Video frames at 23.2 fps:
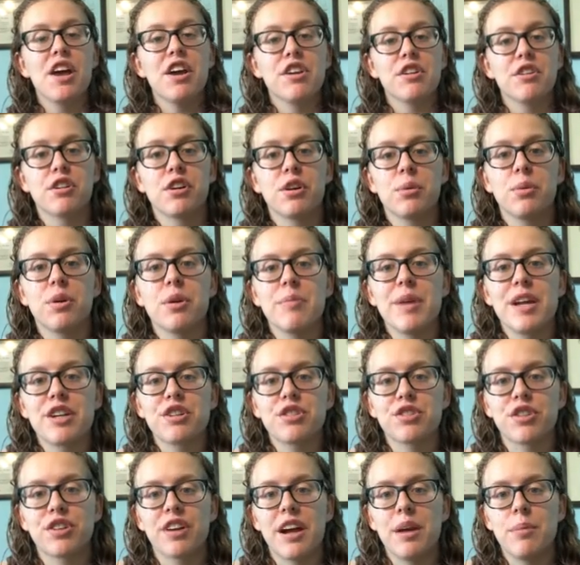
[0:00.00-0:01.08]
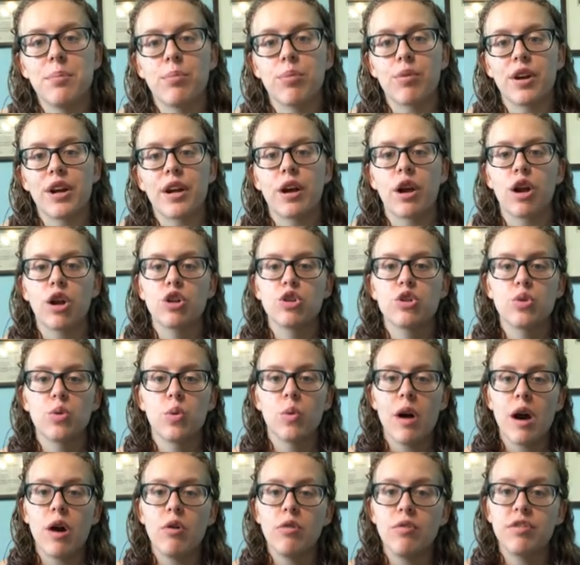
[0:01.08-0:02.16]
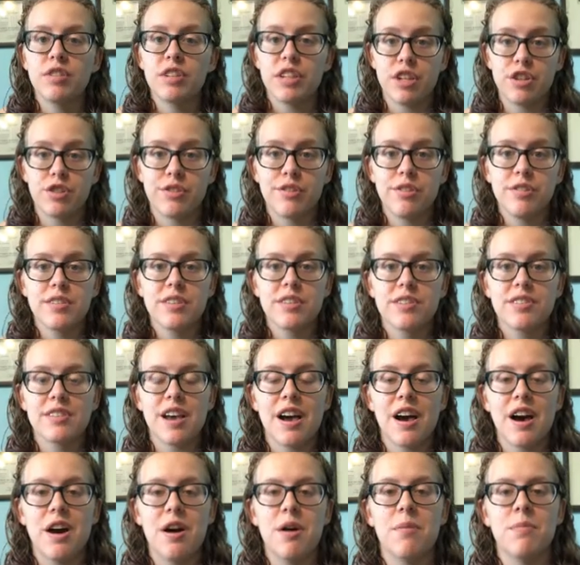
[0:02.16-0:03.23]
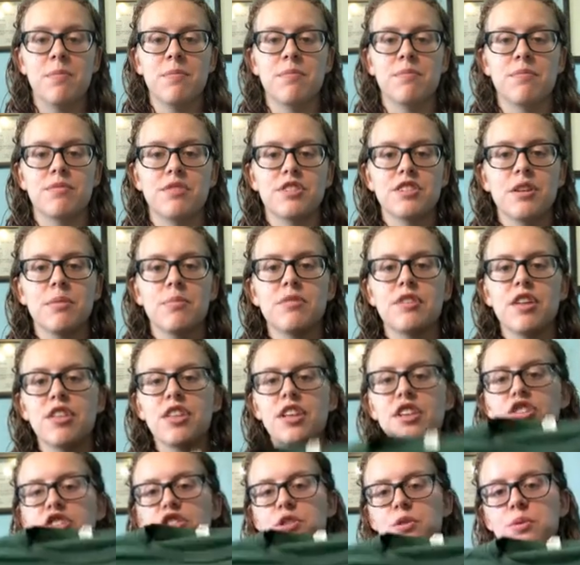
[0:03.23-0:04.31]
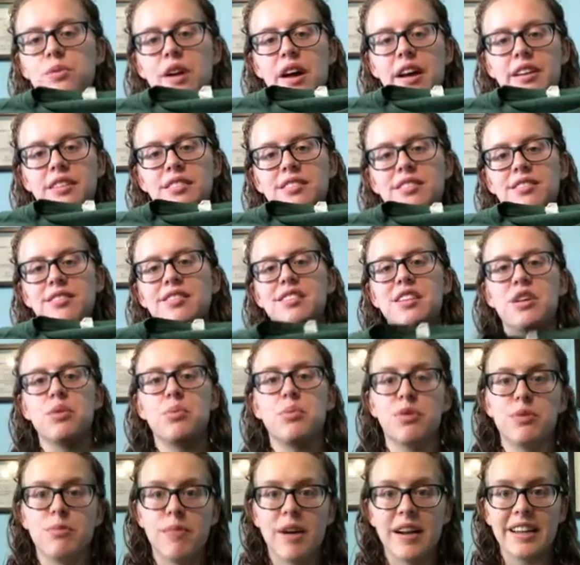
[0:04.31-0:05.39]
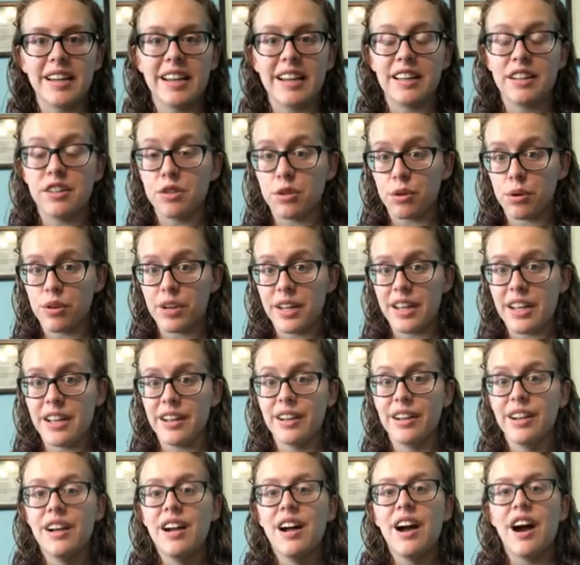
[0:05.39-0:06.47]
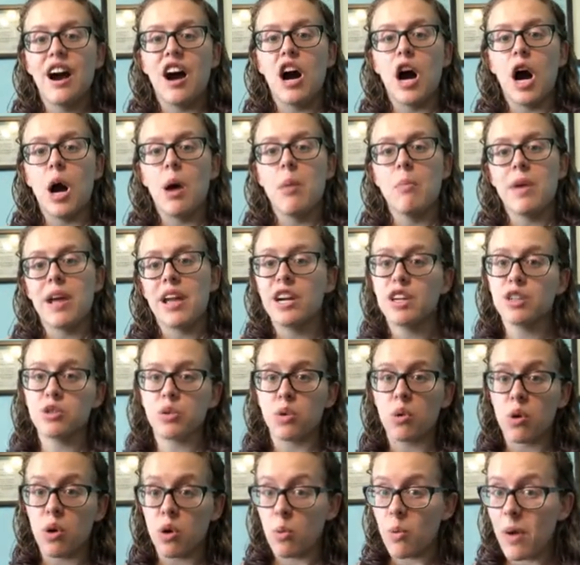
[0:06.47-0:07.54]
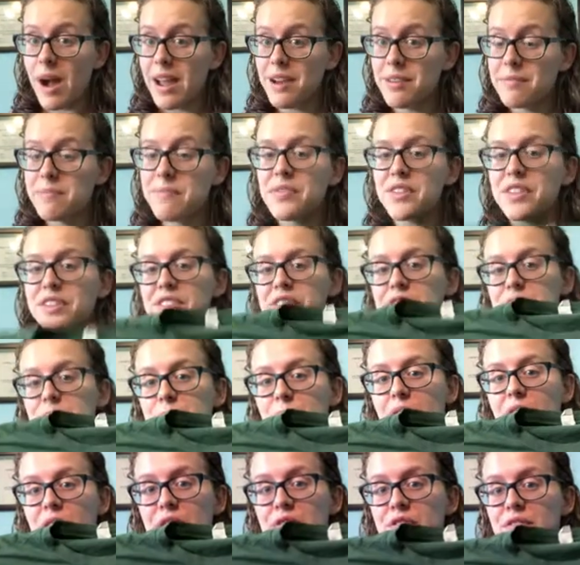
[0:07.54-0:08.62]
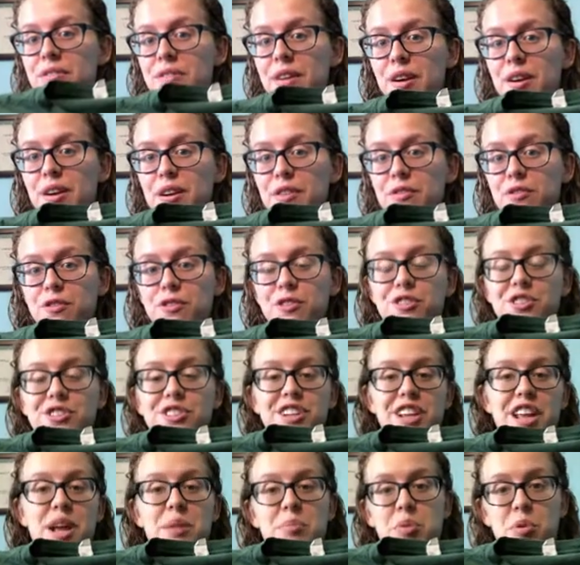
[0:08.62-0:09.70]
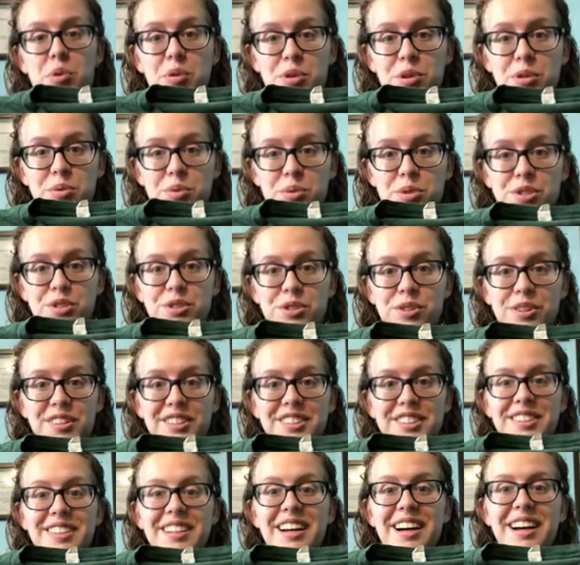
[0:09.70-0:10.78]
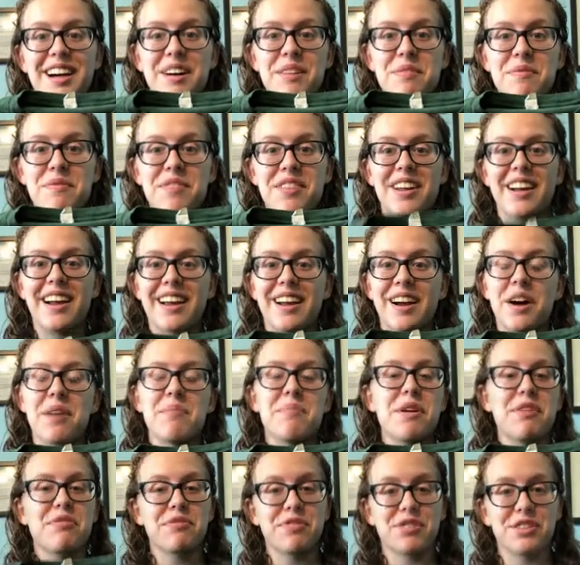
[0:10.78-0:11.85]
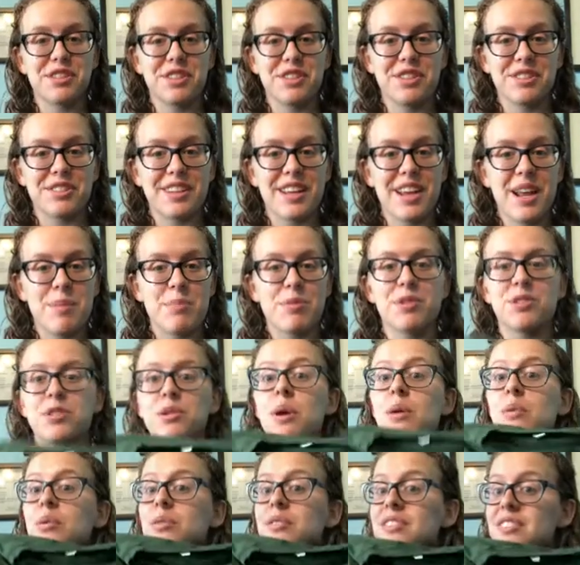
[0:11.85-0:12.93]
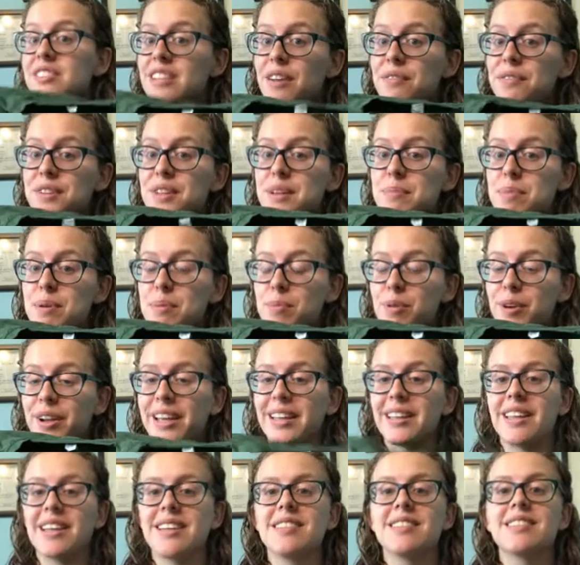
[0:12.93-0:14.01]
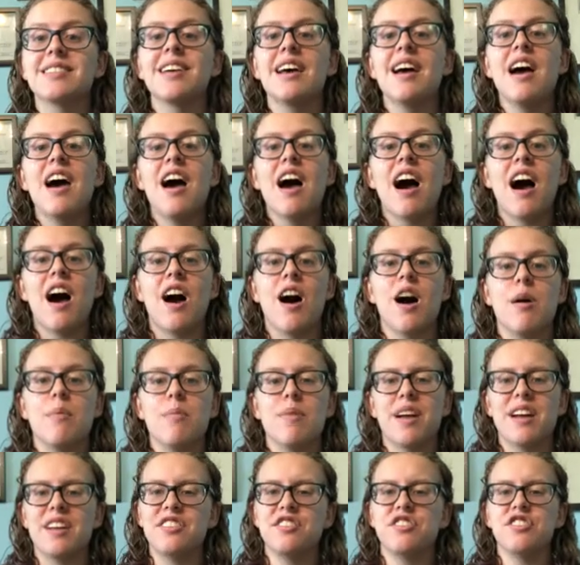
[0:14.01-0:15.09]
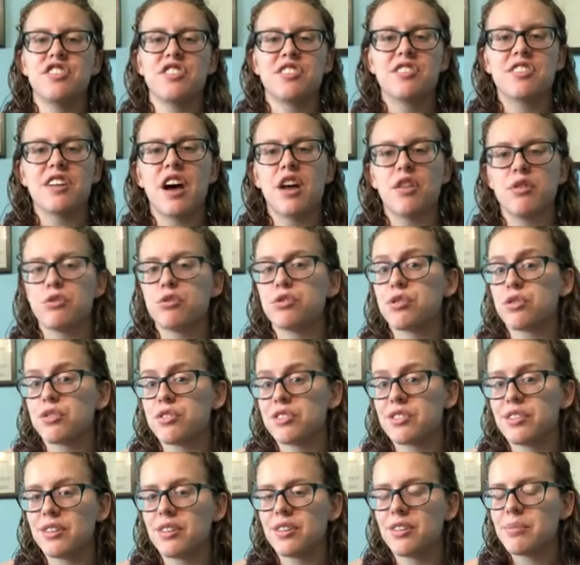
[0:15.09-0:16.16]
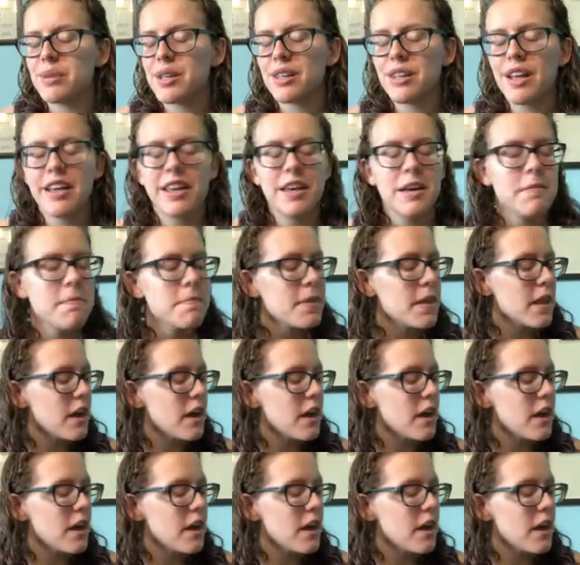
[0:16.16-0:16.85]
You're gonna wanna make sure and bring 12 t-shirts, nothing too nice that you wouldn't mind getting dirty and or wet. This is my very first Camp Orlador shirt that I got my first year as a camper, so I will definitely be bringing this and just other shirts a little bit like it.